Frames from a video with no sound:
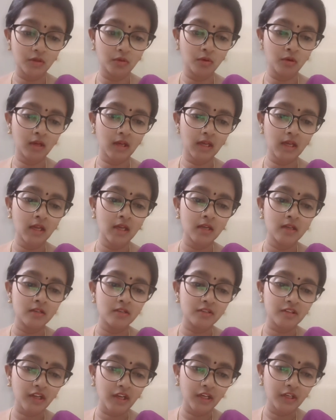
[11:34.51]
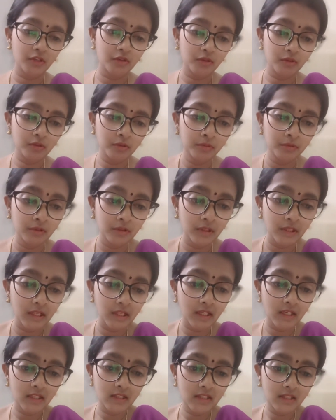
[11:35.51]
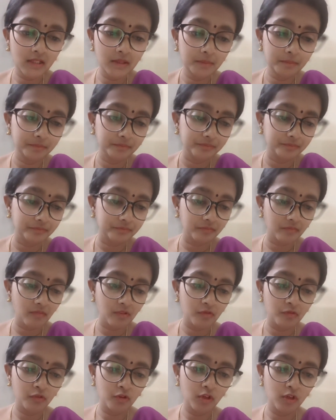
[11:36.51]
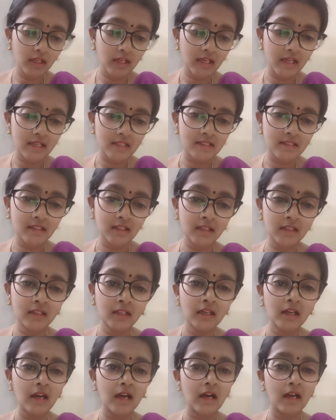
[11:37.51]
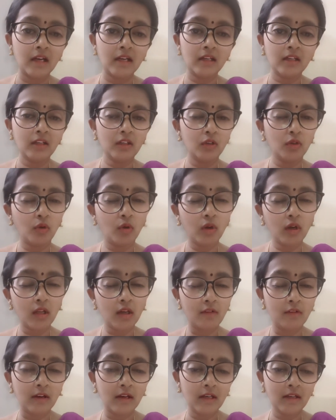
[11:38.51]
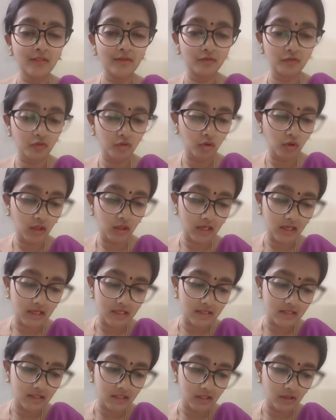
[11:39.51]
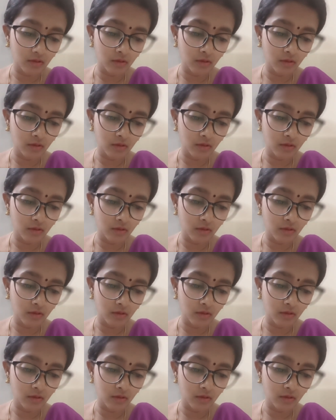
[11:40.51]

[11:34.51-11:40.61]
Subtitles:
Okay, try to take the folic acid and don't avoid folic acid.